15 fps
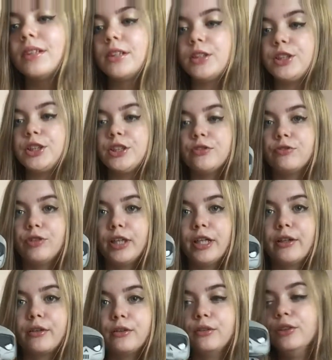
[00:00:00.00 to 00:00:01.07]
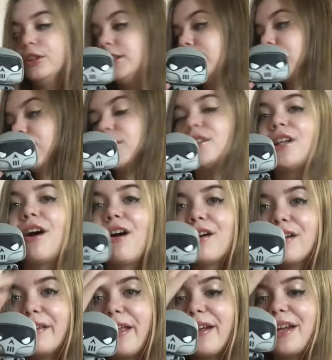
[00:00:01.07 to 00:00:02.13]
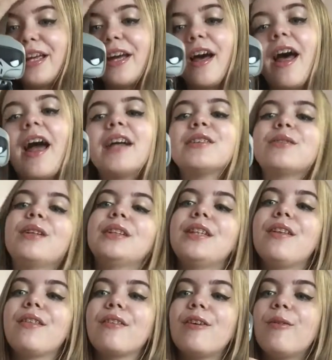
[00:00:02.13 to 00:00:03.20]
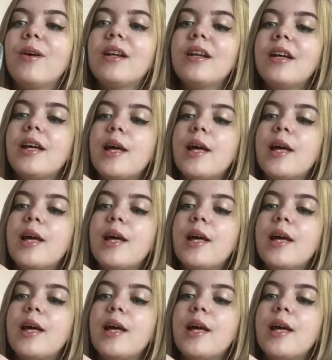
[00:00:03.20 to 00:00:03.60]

She's really cool. She's a lot darker than the X-23 one,